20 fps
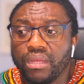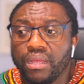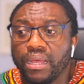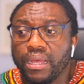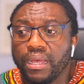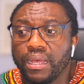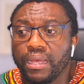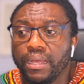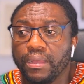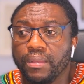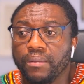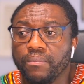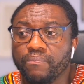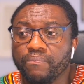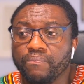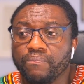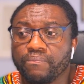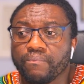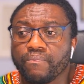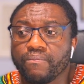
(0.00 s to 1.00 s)
Um,
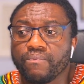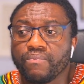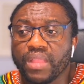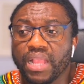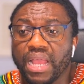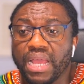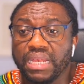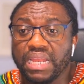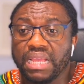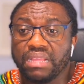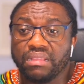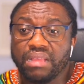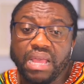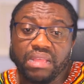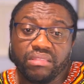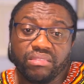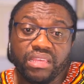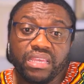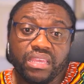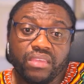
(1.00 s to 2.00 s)
and I
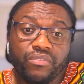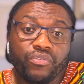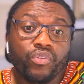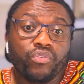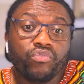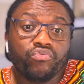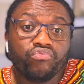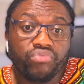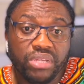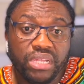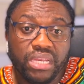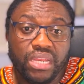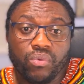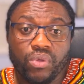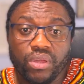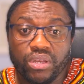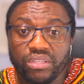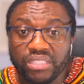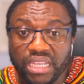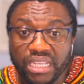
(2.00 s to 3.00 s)
think if you really want
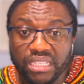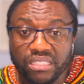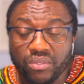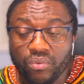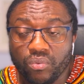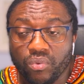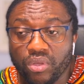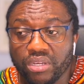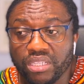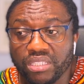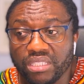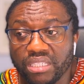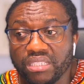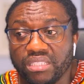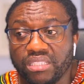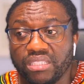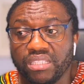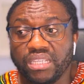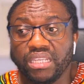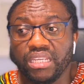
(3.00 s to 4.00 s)
to test the waters and
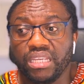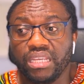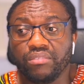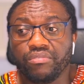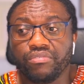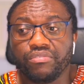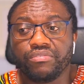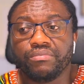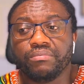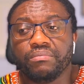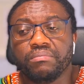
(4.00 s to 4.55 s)
see if